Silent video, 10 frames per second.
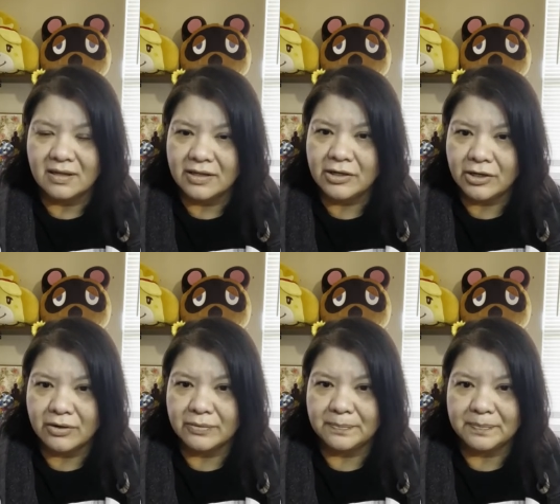you
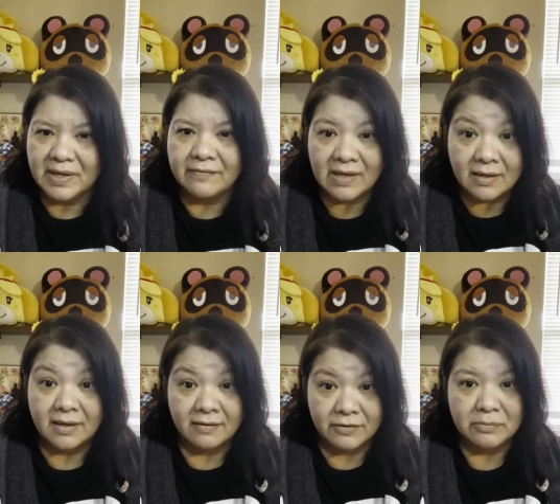know, if that
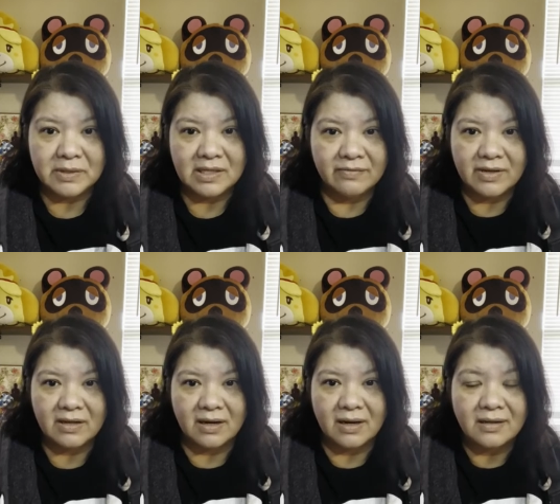if you believe in
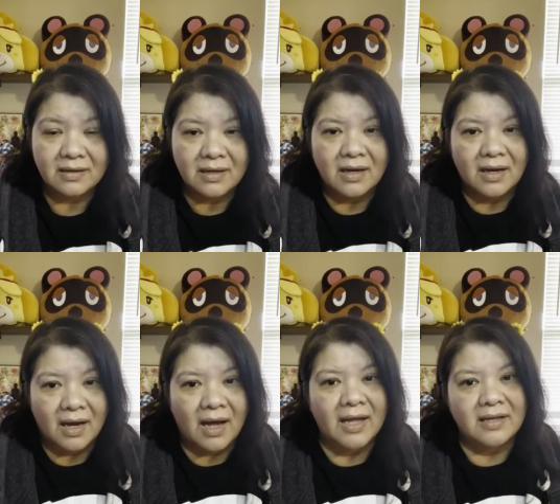God,
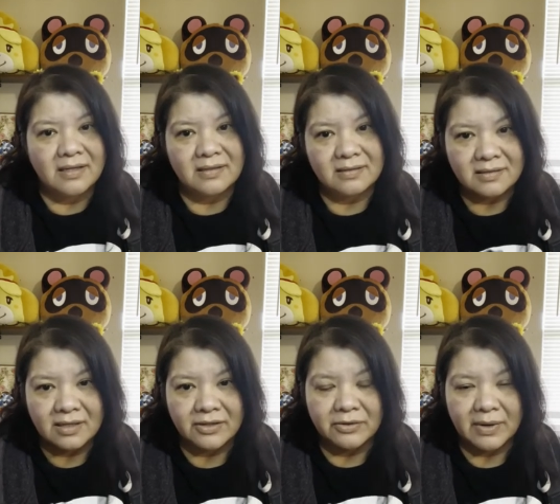I can
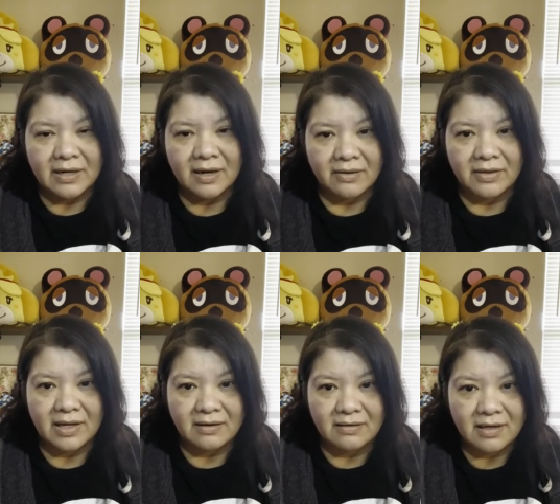tell you right now
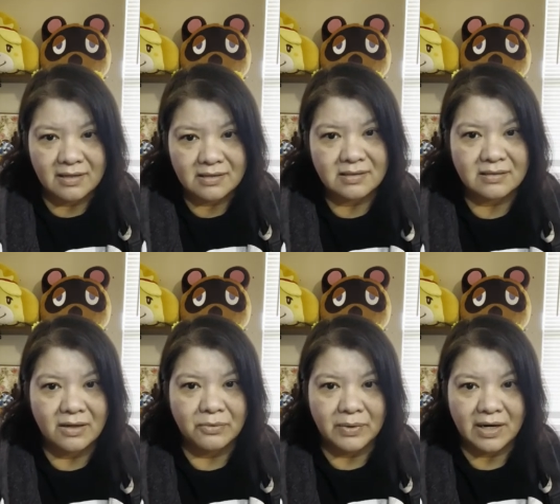that he's
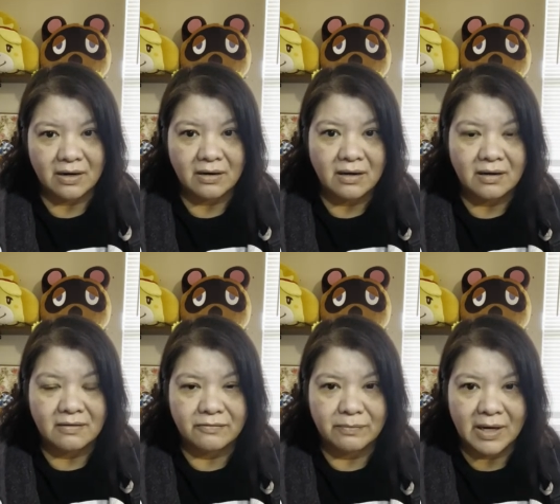aware
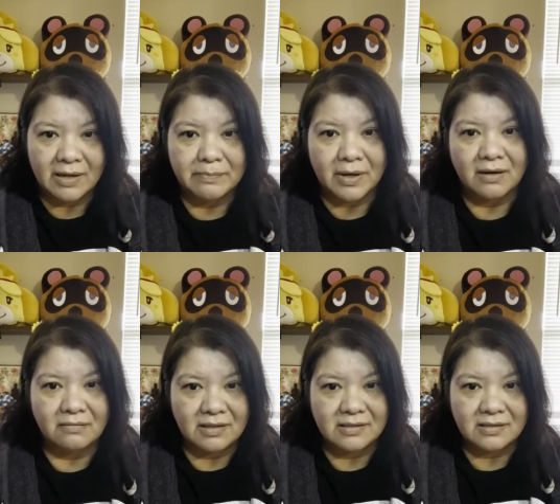of my
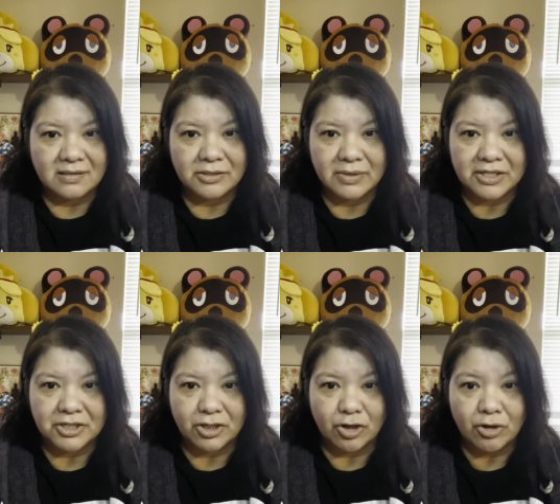bodily
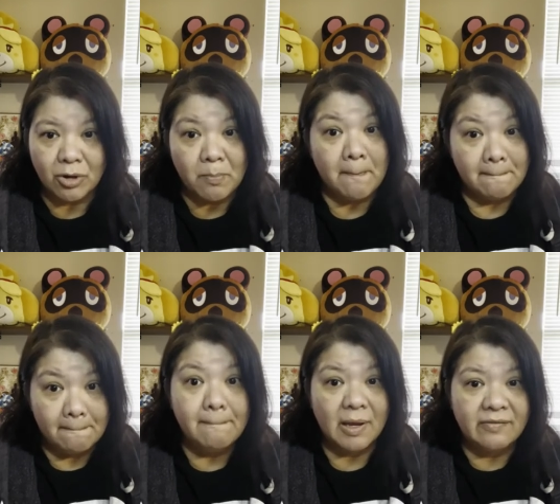situation.
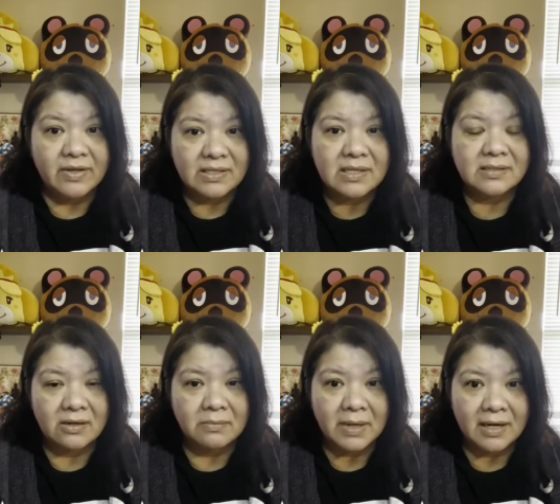If he's as
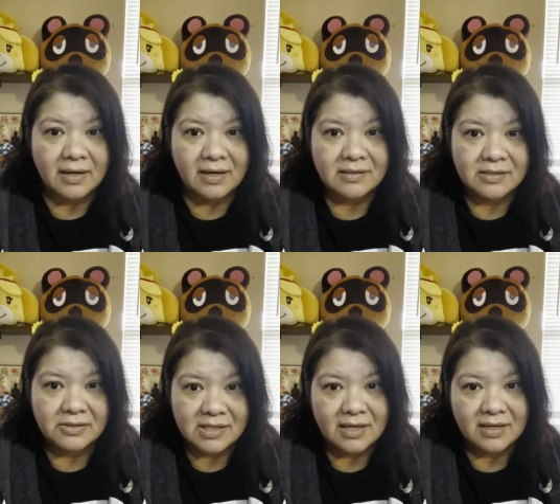almighty as you
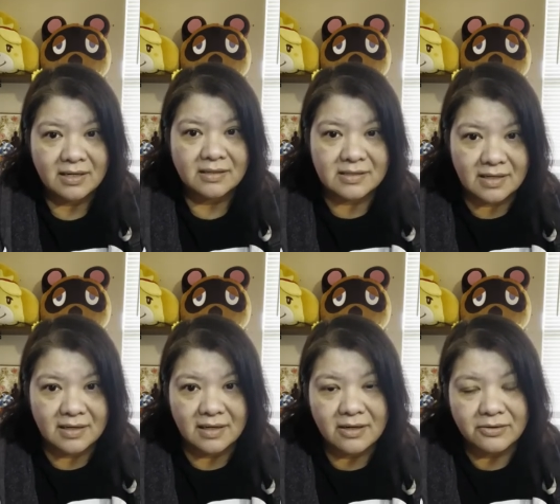say he is, then
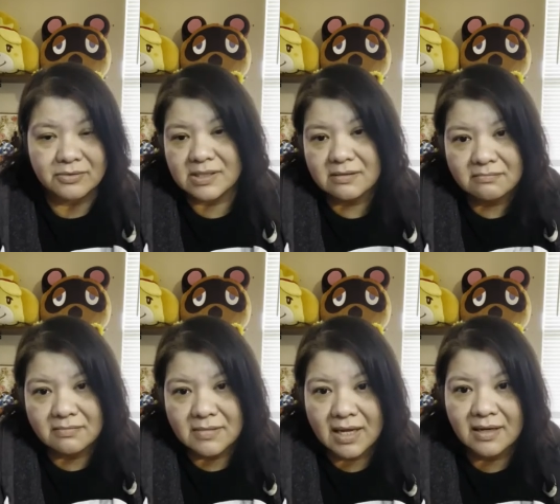he knows.
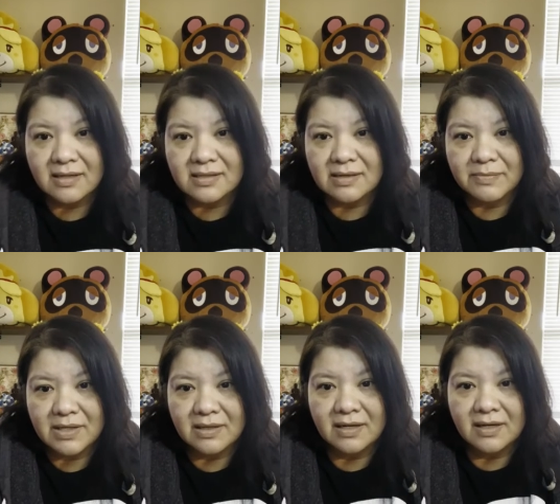And it's
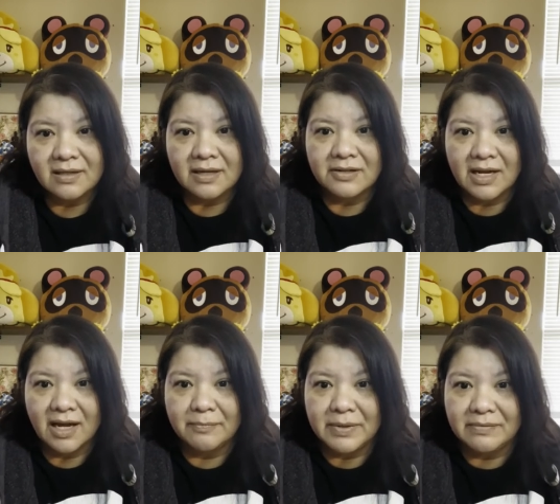something that he allowed to
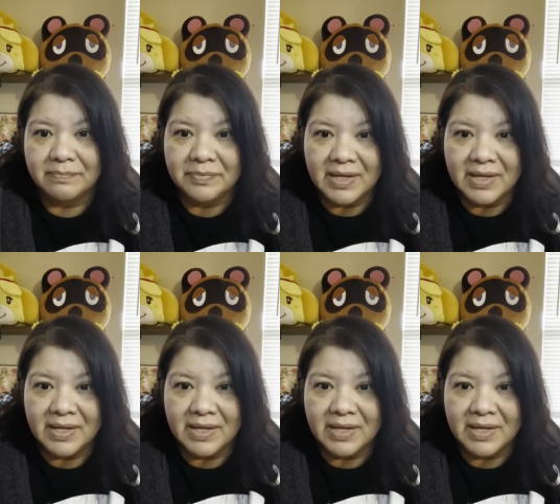happen.